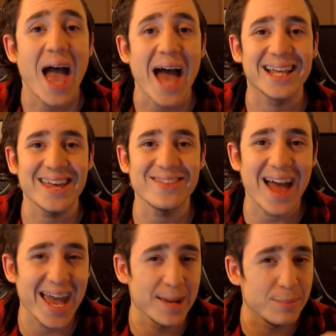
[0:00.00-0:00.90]
and get
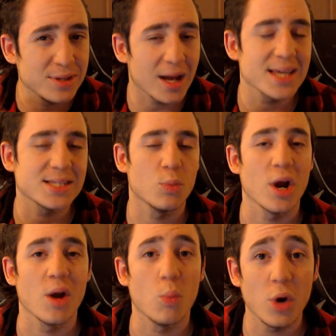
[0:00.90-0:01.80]
that aim nice and
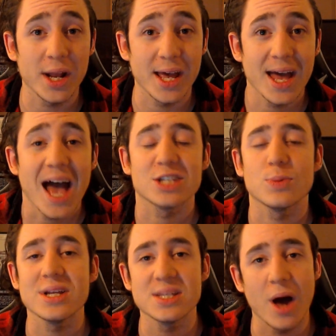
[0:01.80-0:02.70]
where I want it, as
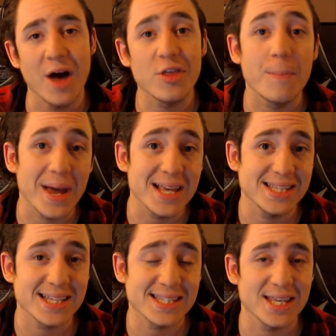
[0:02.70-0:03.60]
well as some other
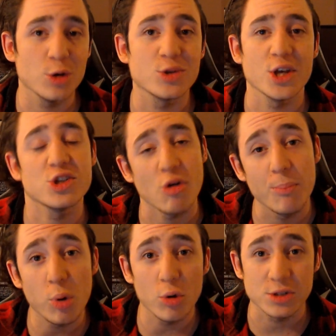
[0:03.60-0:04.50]
basic skills that are so
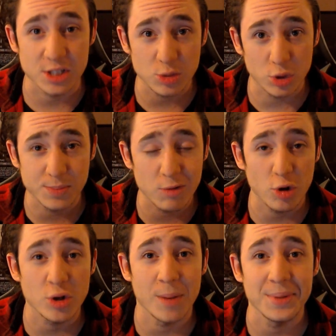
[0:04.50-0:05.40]
important towards my
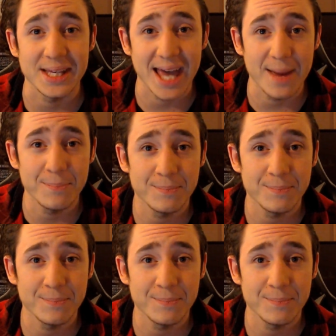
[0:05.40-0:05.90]
Rogue Company game.